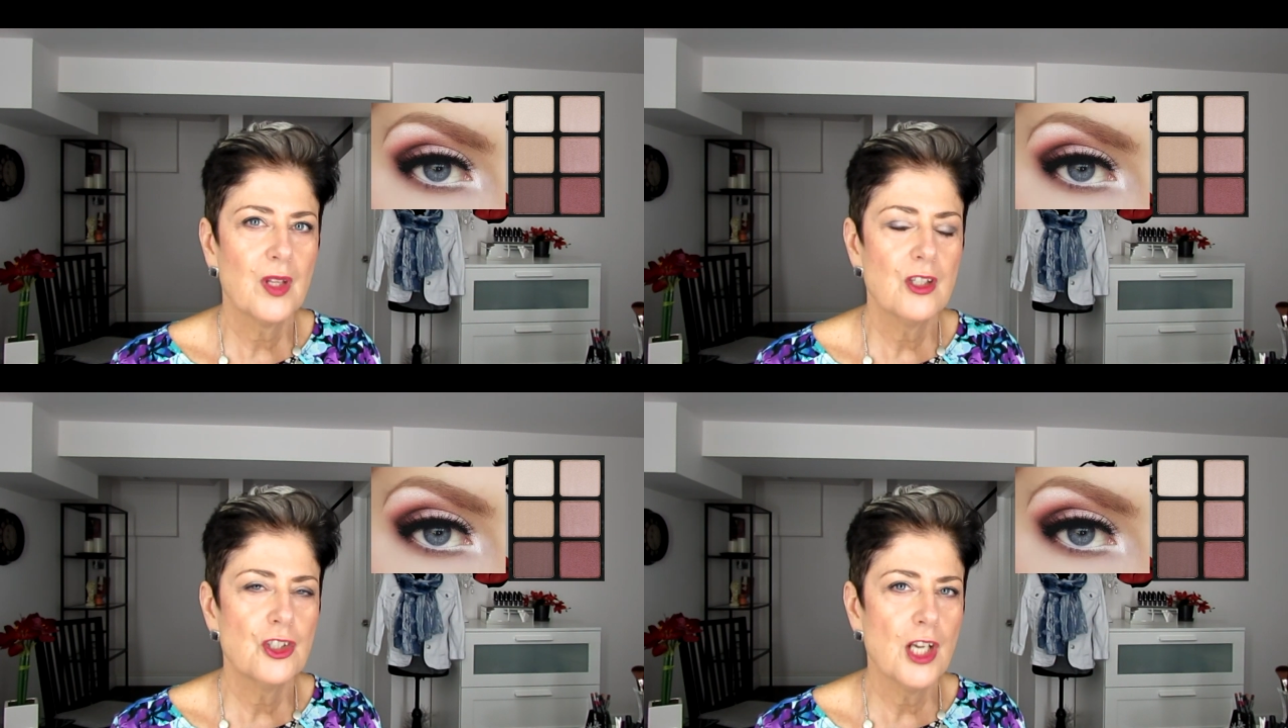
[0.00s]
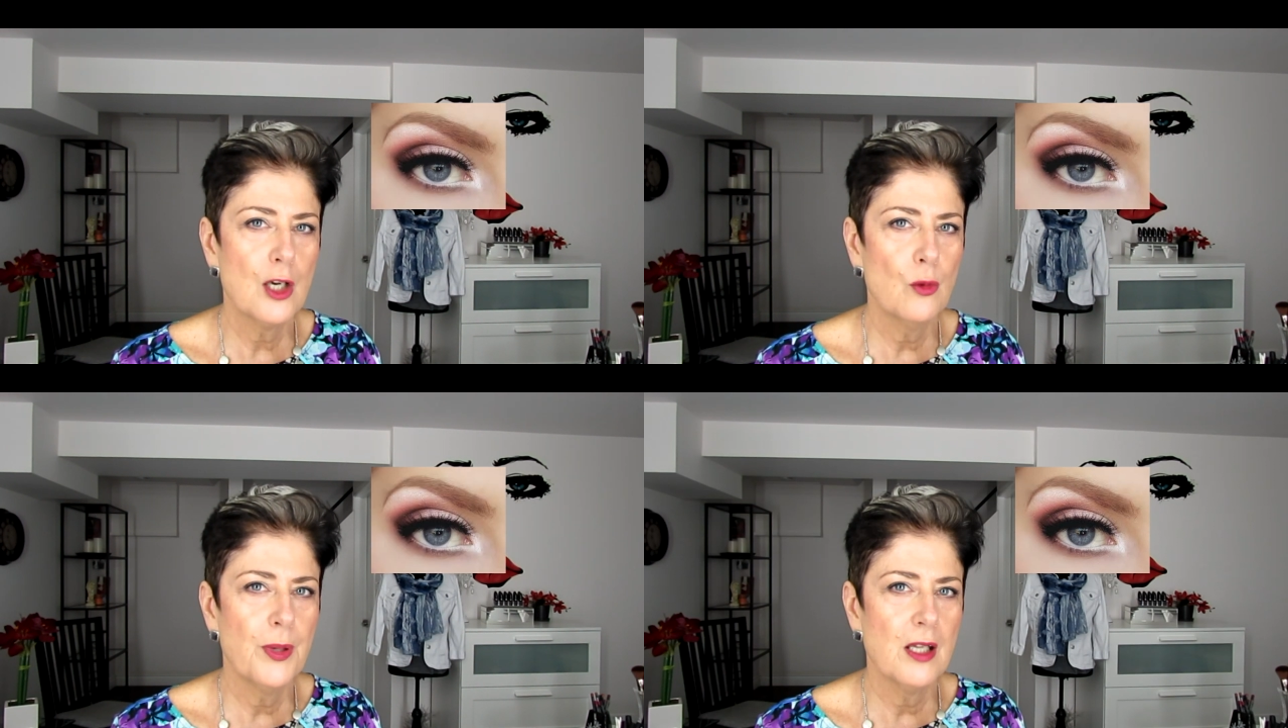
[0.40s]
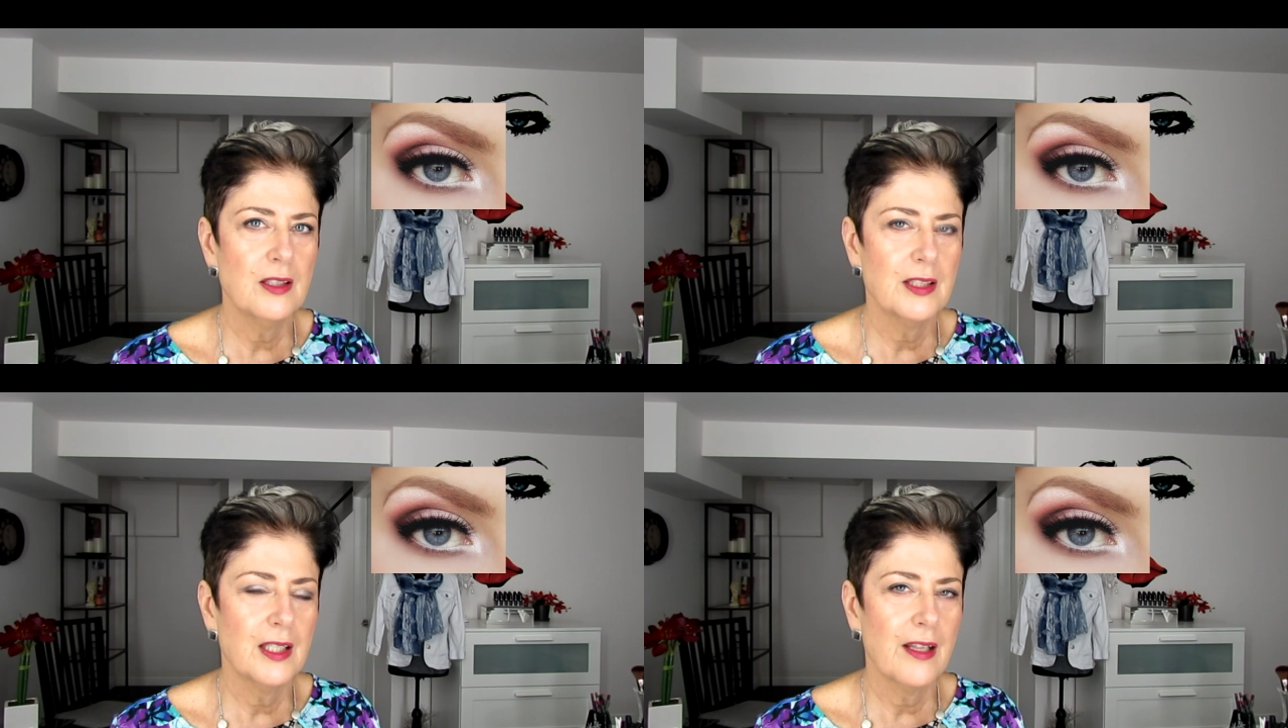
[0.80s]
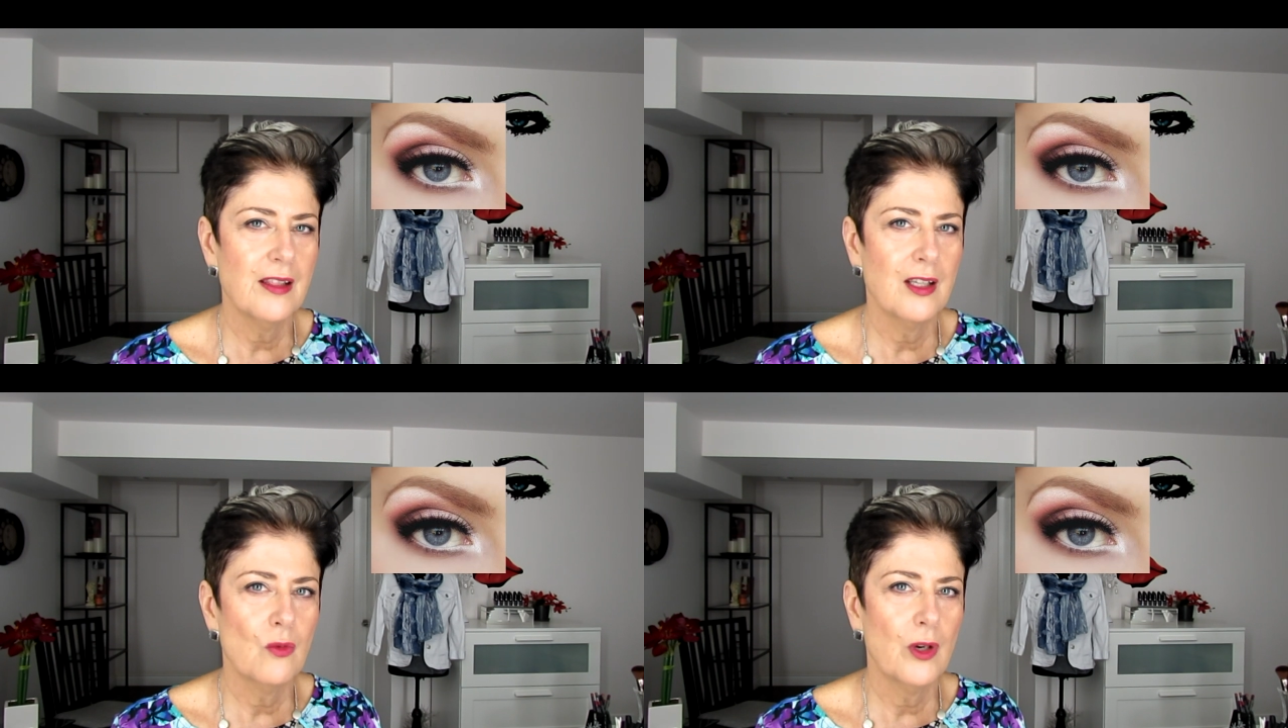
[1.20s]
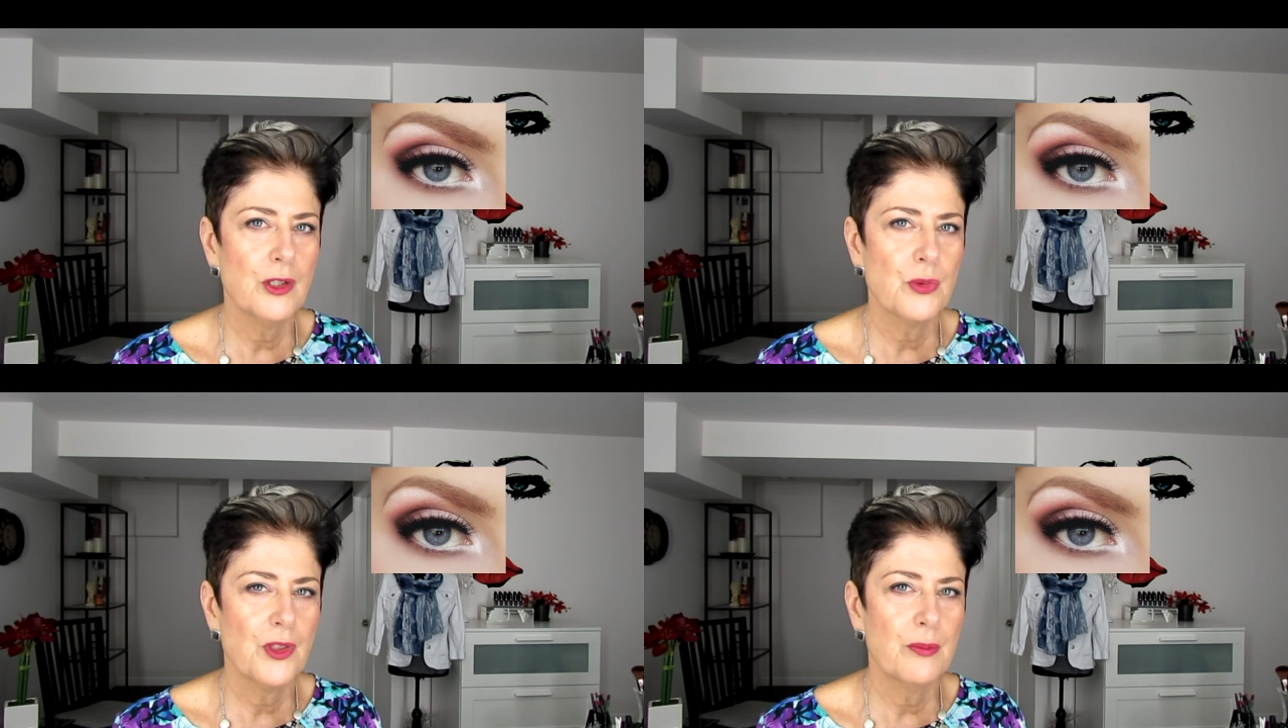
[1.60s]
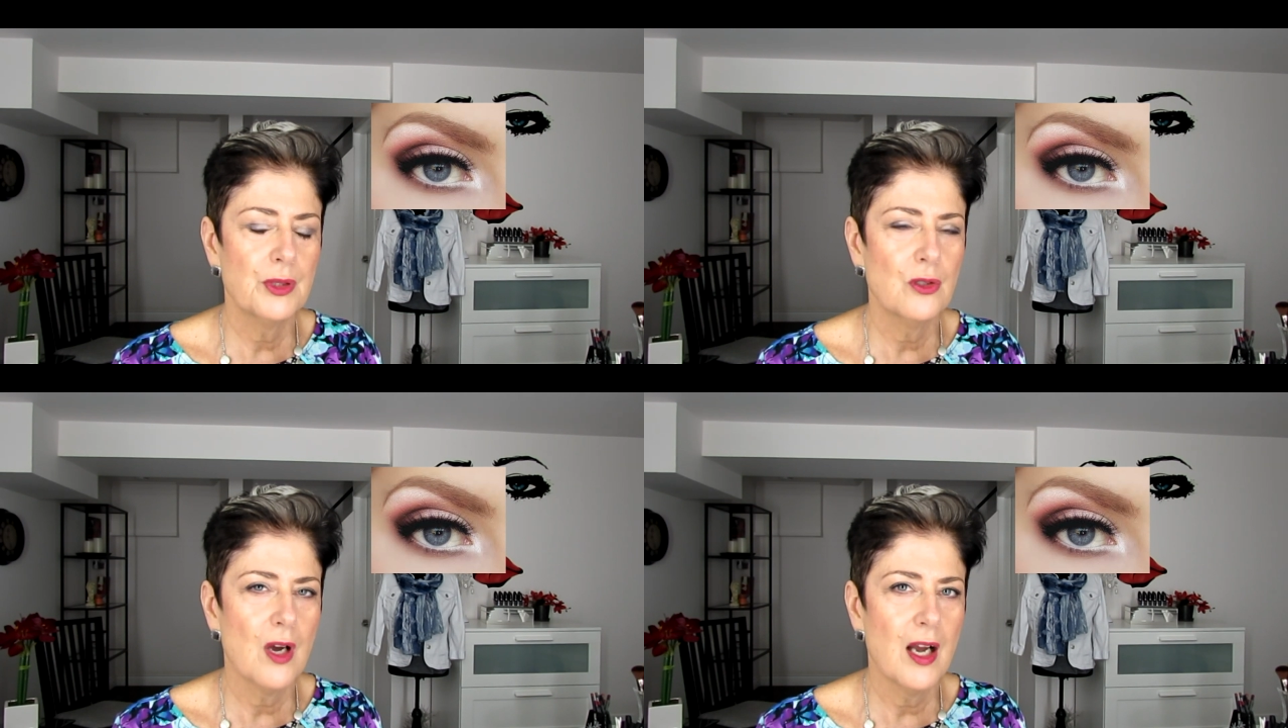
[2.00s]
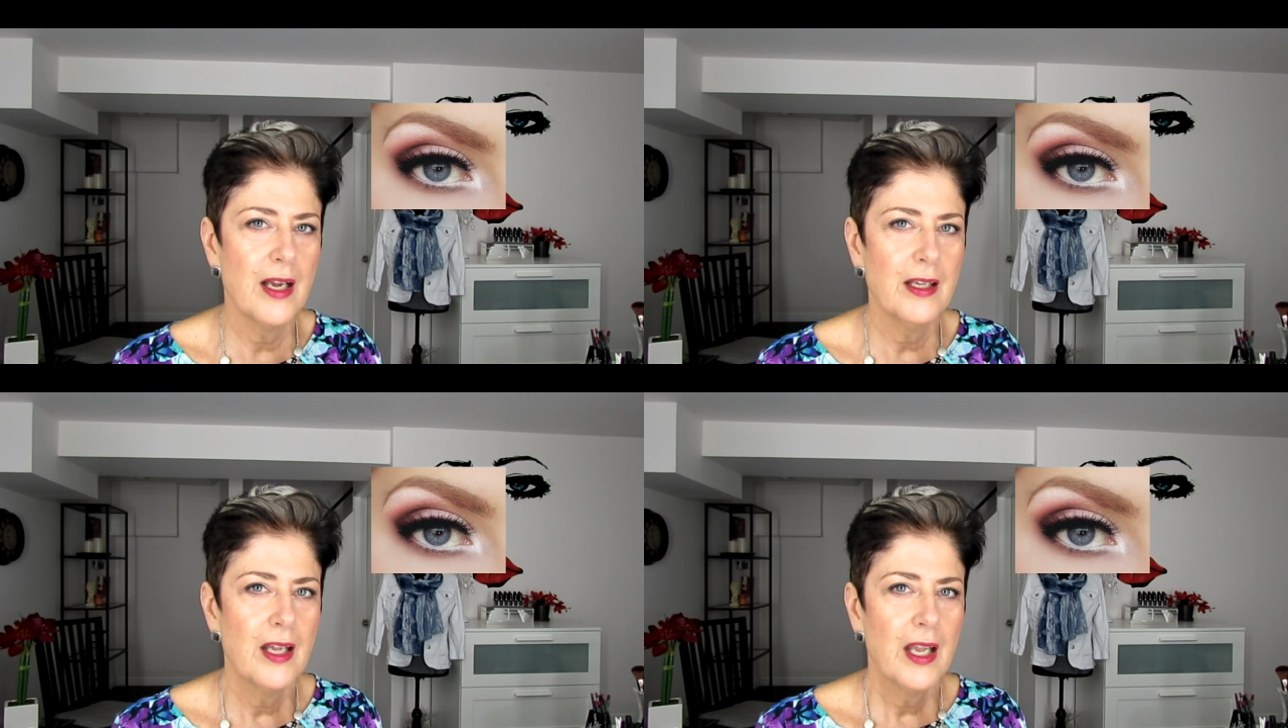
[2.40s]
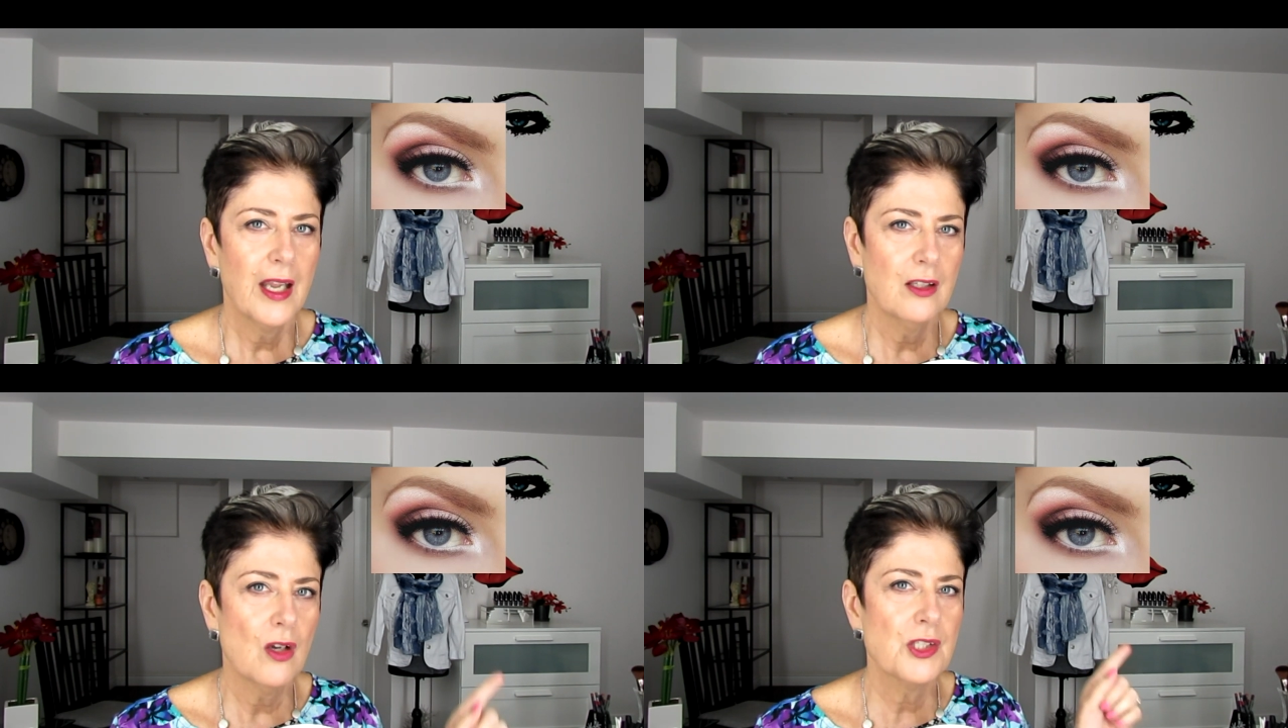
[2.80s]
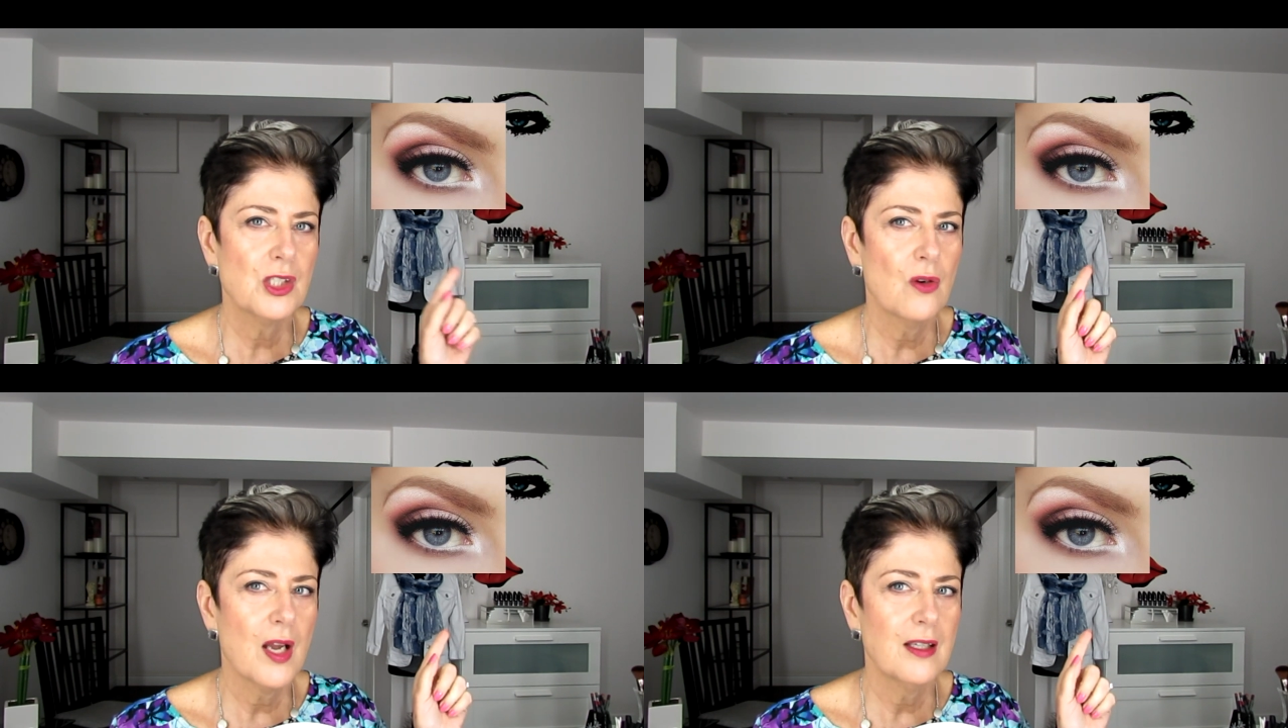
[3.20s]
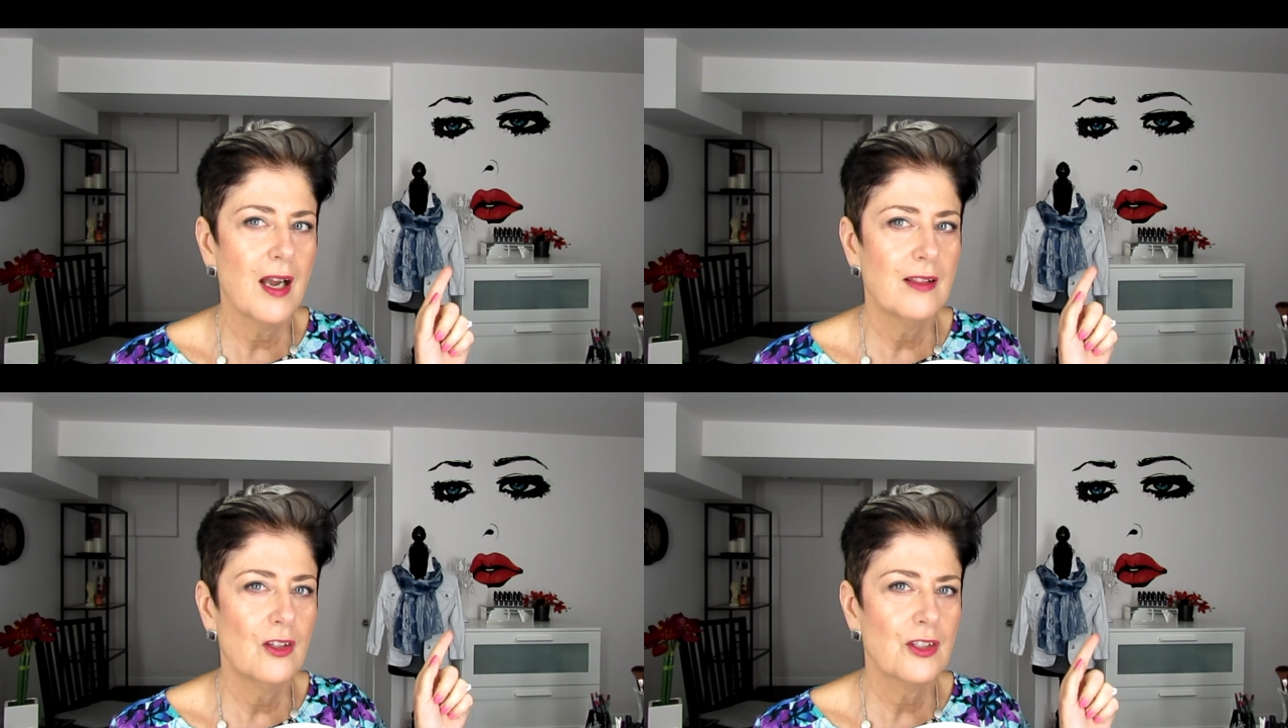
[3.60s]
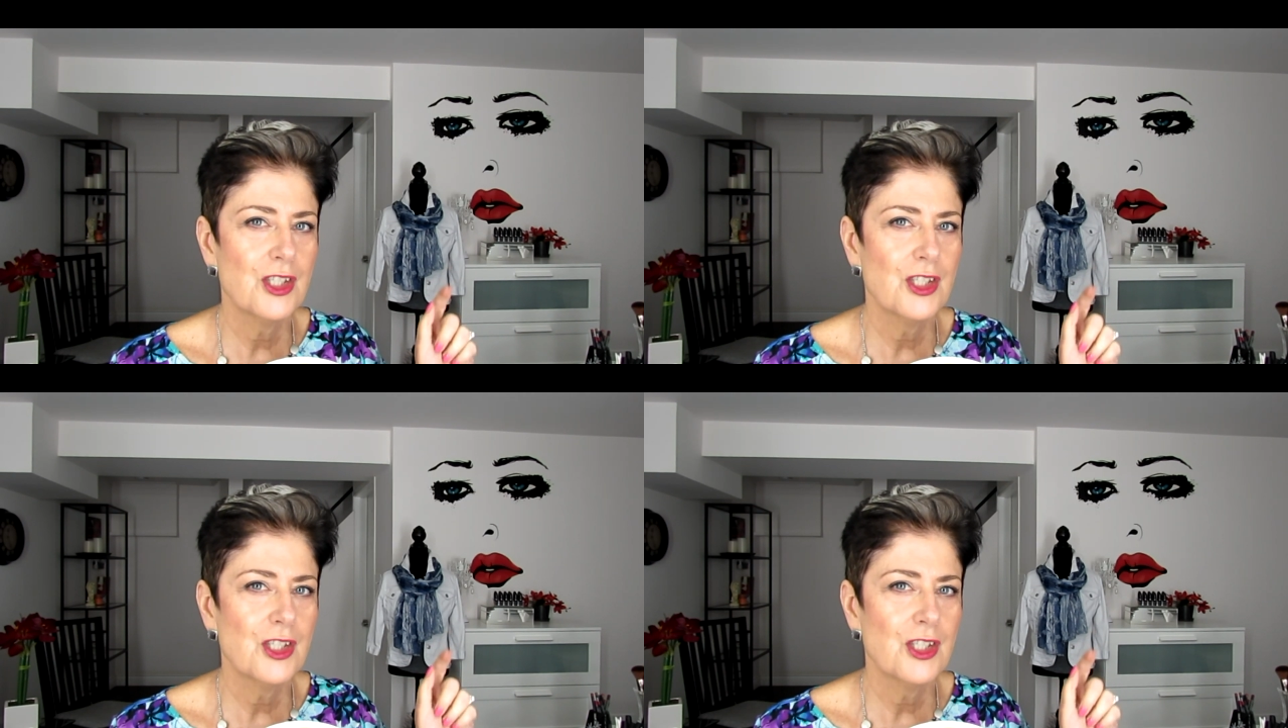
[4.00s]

shadow palette that I think works with the blue eye, and also an eye look